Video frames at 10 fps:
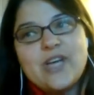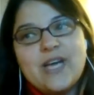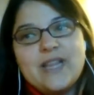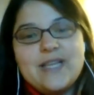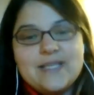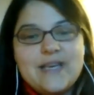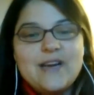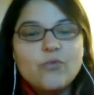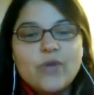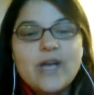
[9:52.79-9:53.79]
And this
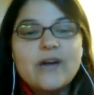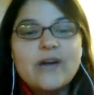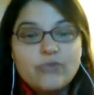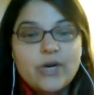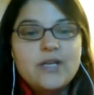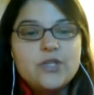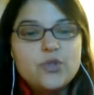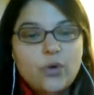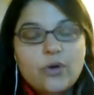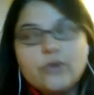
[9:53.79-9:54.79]
year, we are ready
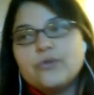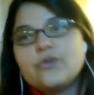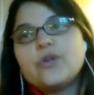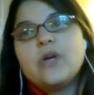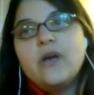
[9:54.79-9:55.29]
to launch